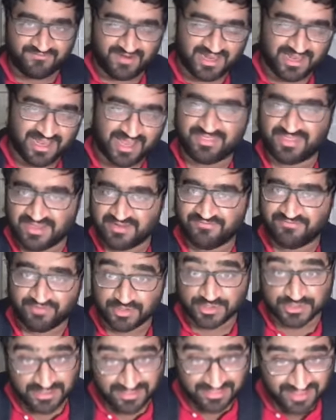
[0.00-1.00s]
I think in
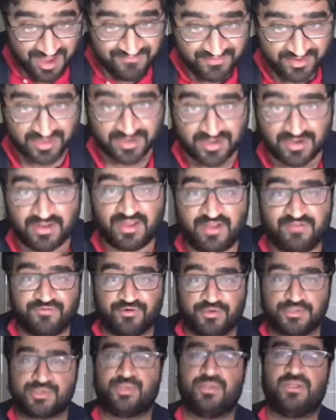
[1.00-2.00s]
verse eleven of
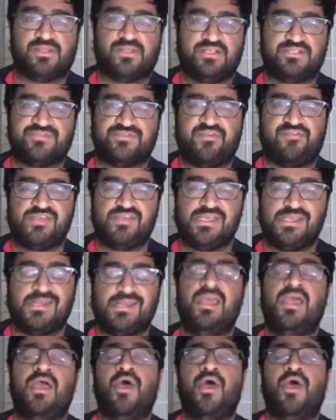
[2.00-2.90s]
First Corinthians fifteen,